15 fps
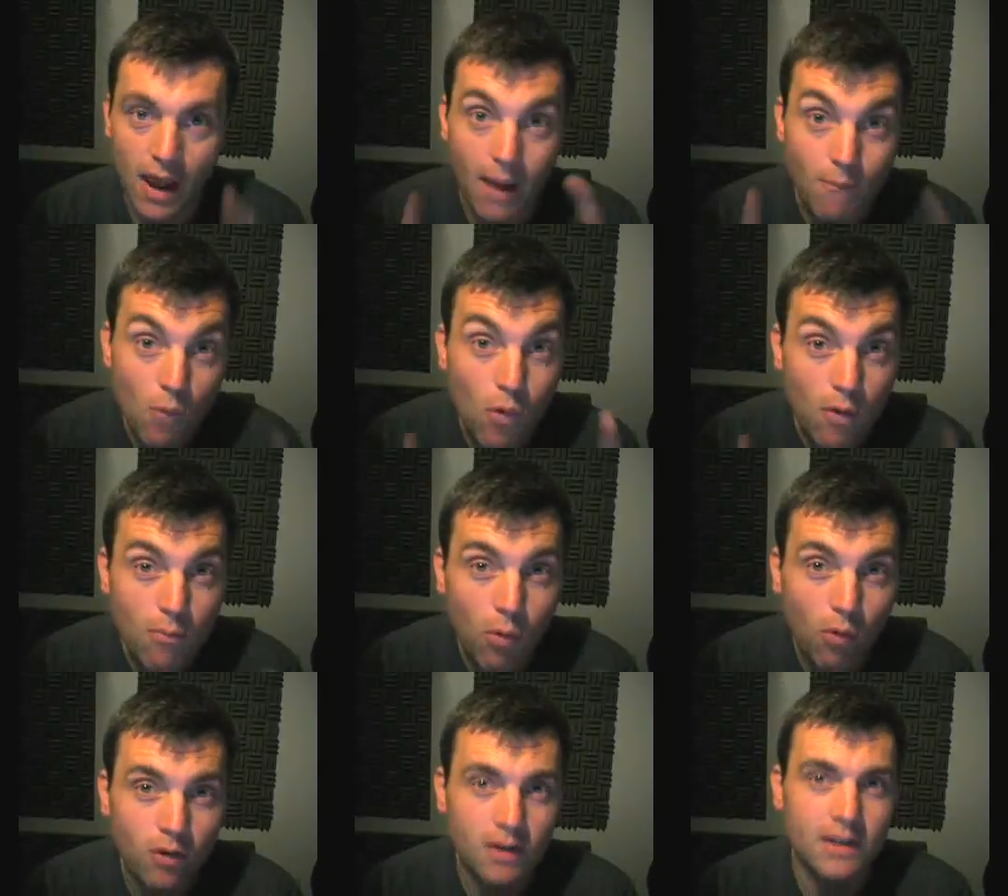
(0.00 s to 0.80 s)
And more
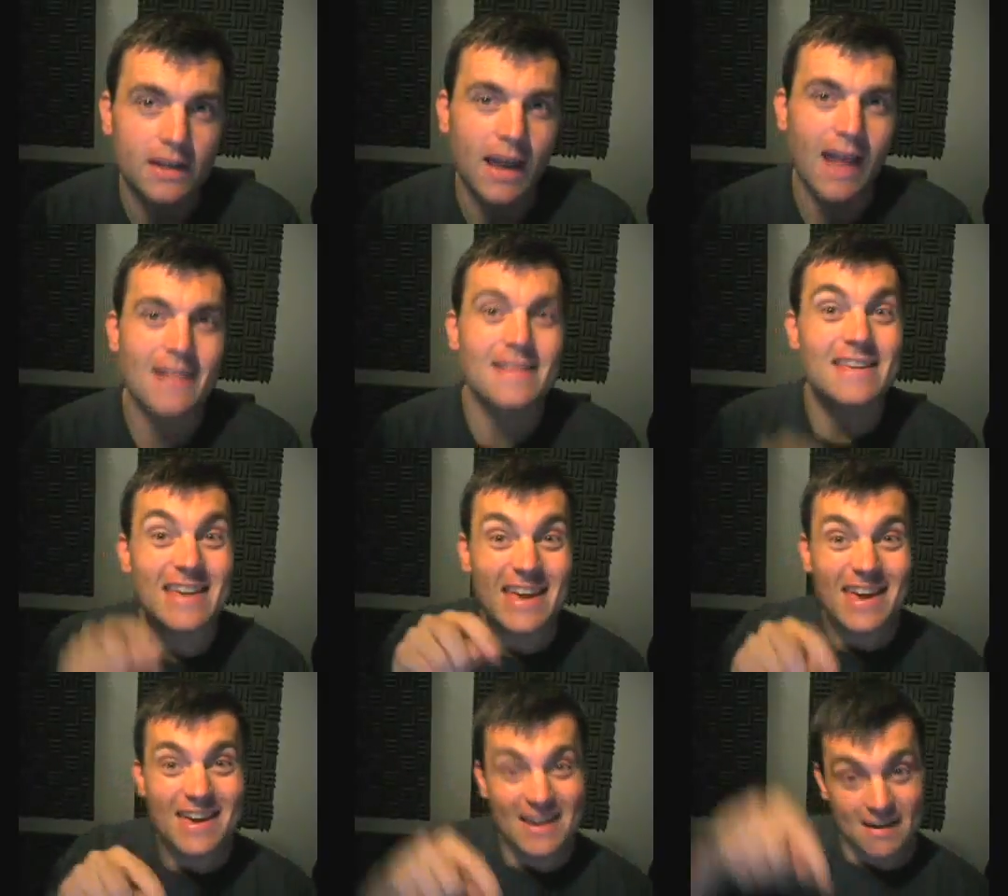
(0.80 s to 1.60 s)
importantly, at the
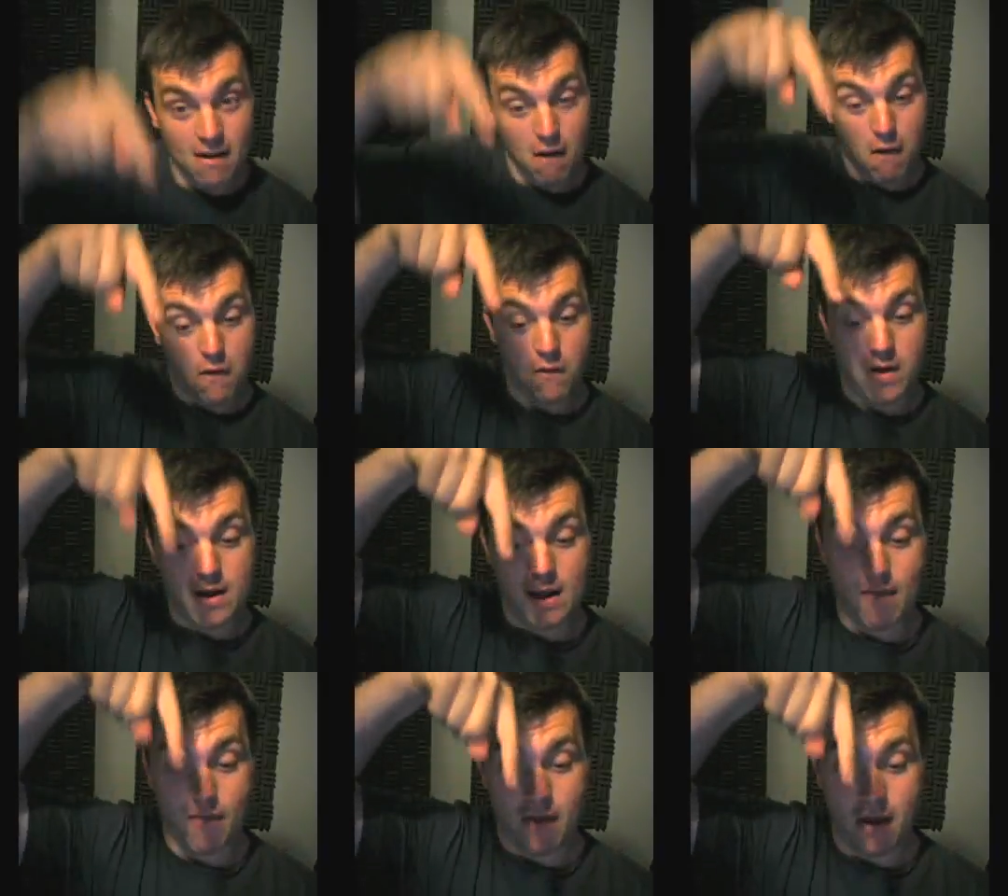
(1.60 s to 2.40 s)
end, right
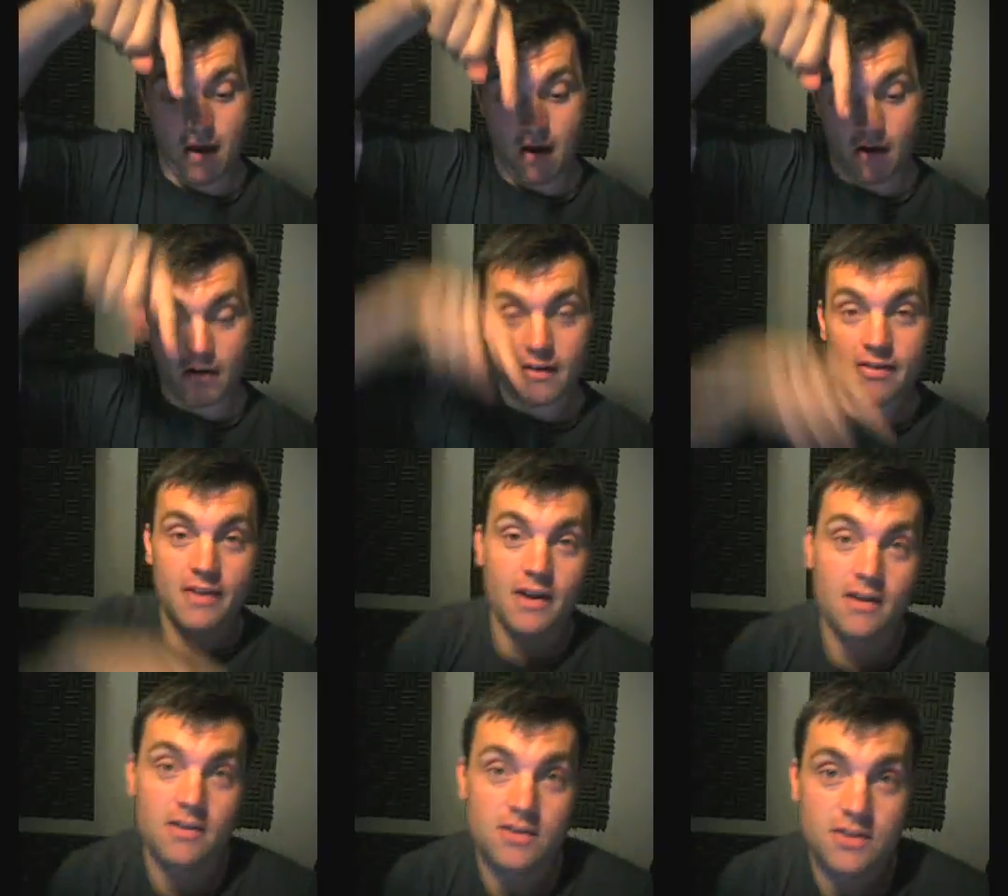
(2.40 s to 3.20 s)
in there,
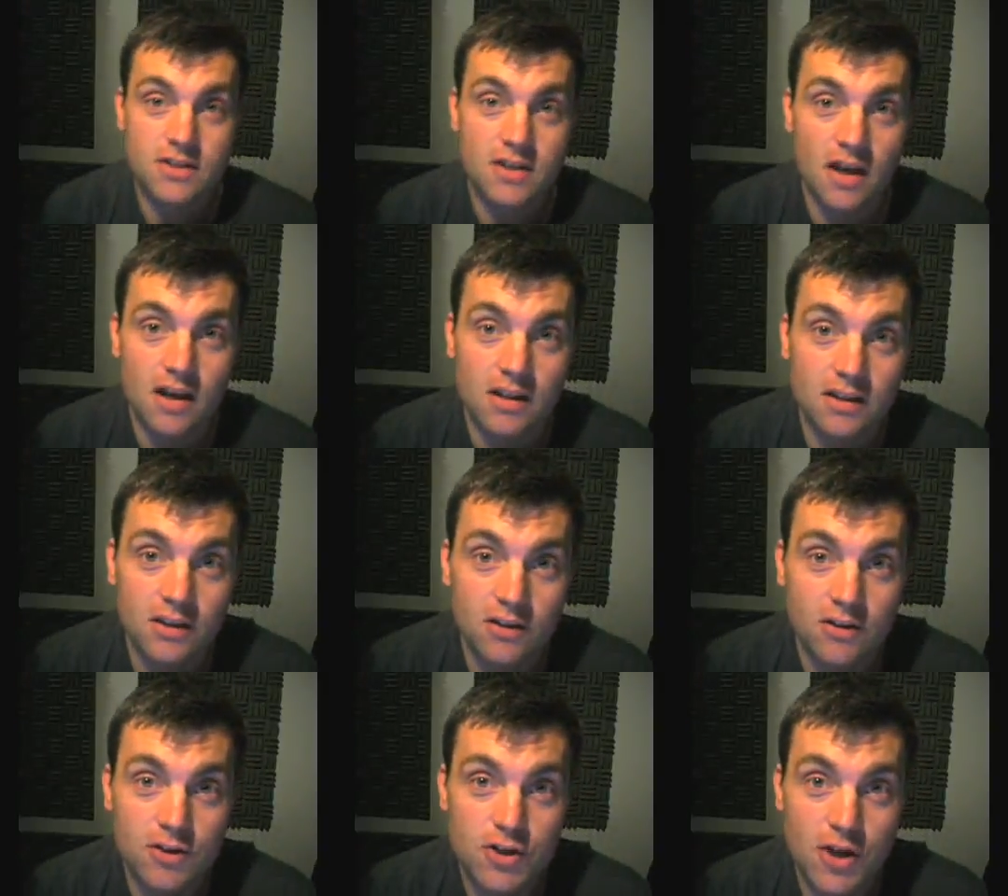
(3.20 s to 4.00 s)
there's a
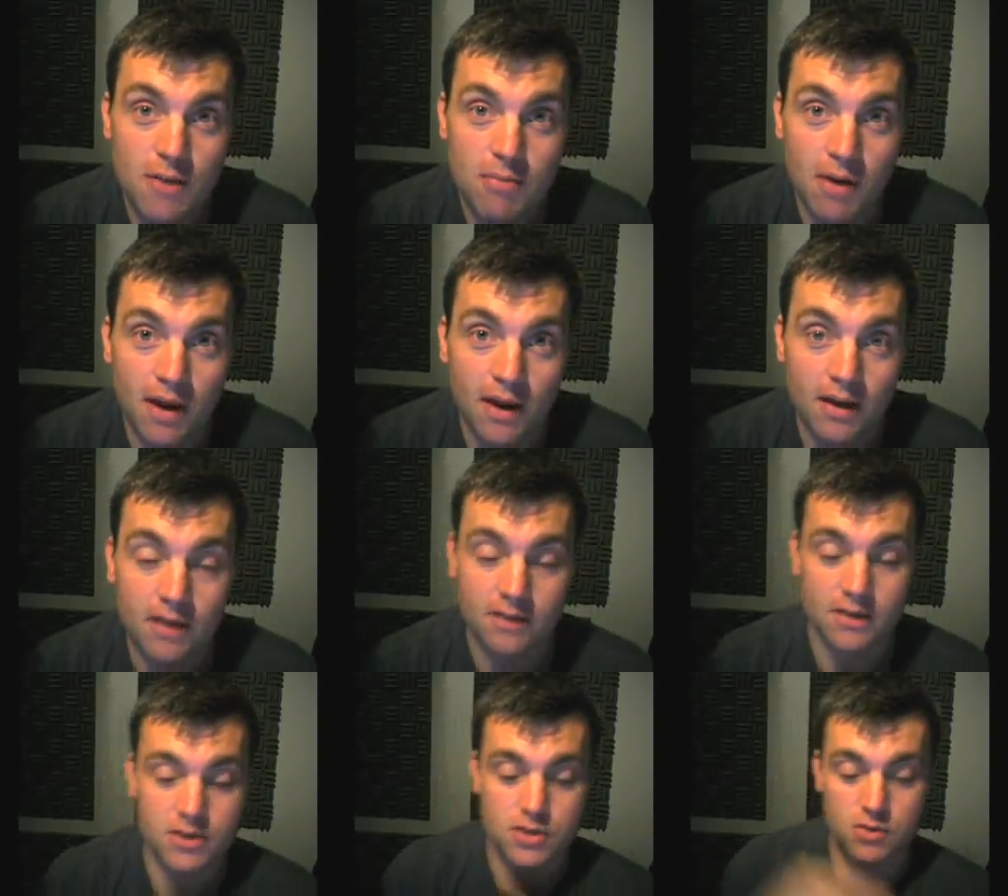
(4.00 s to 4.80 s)
little JPEG
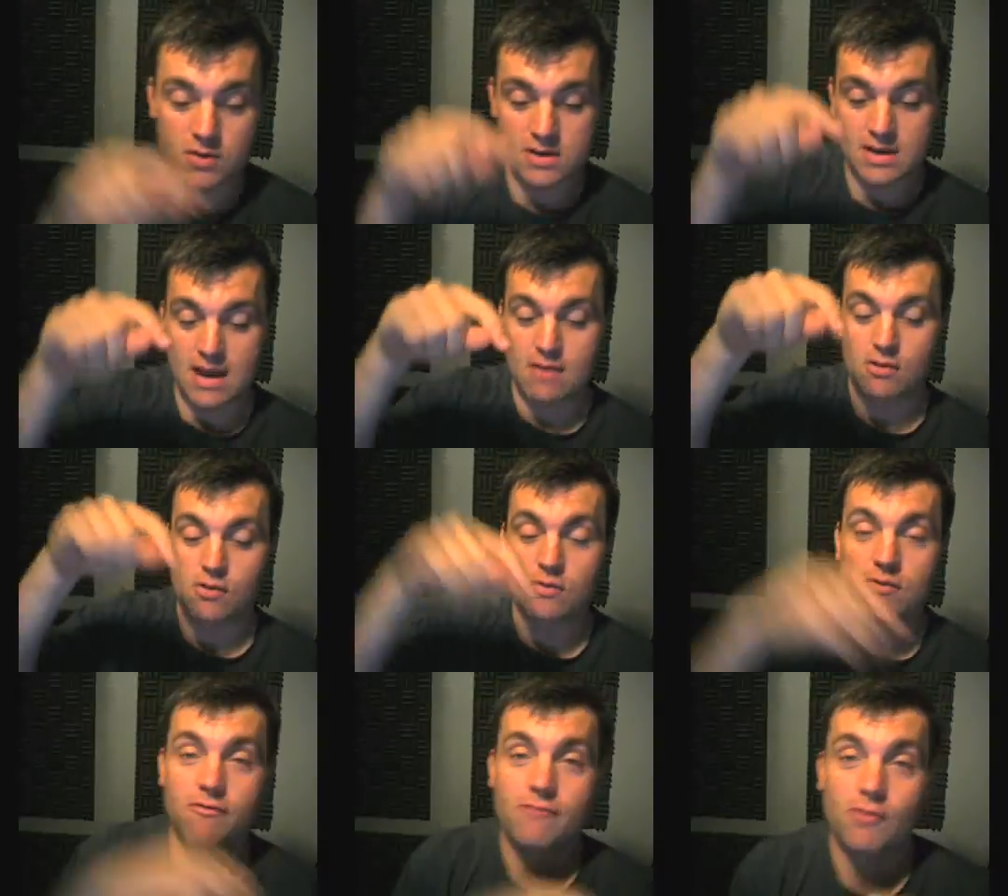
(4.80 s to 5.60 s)
that you can
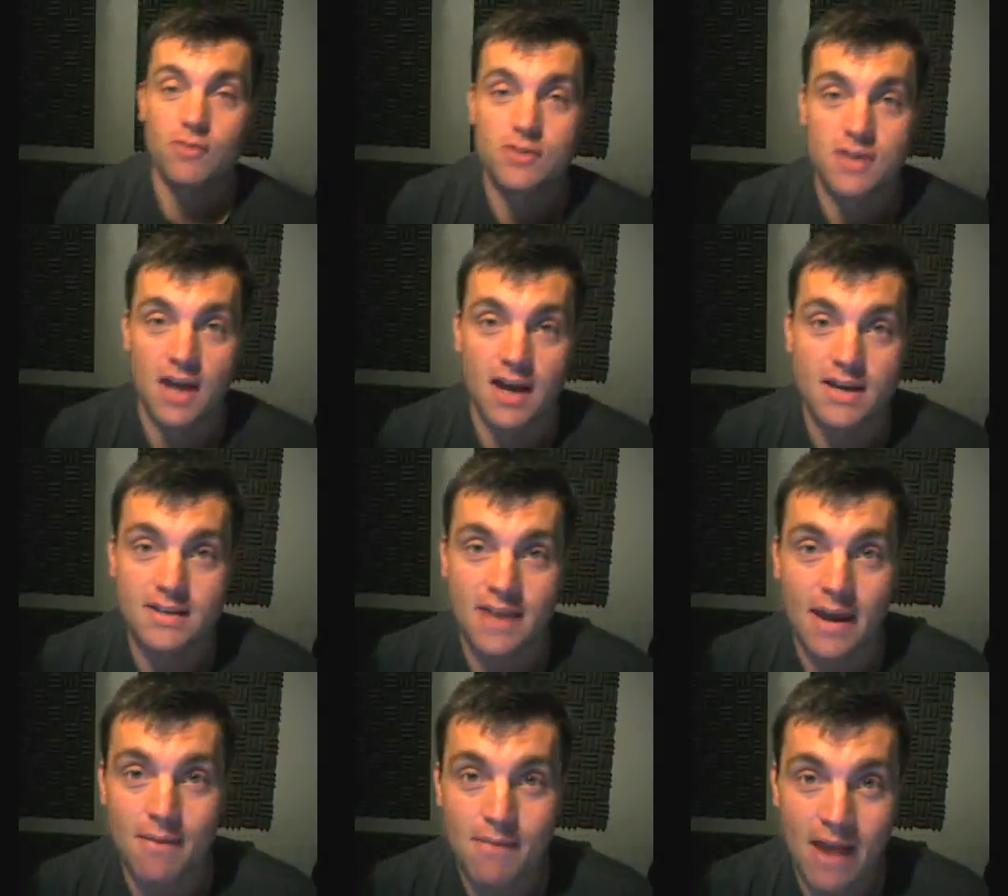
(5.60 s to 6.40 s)
download, full size,
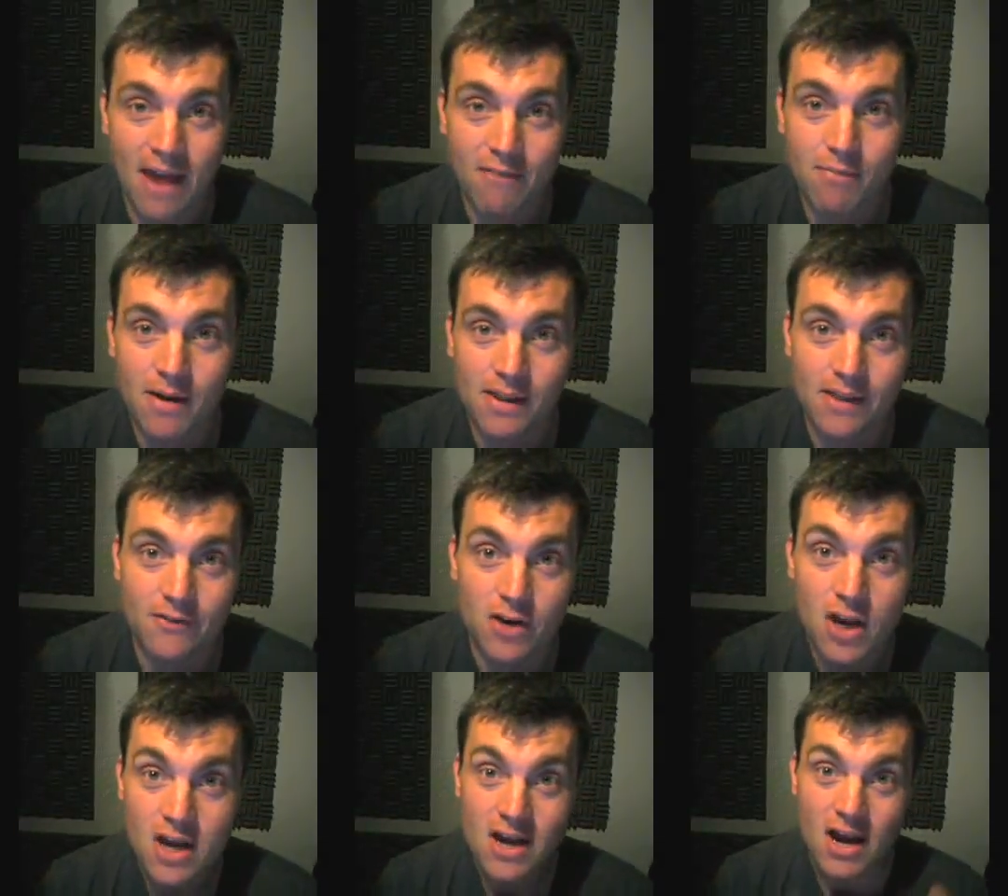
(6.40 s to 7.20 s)
8.5 by 11,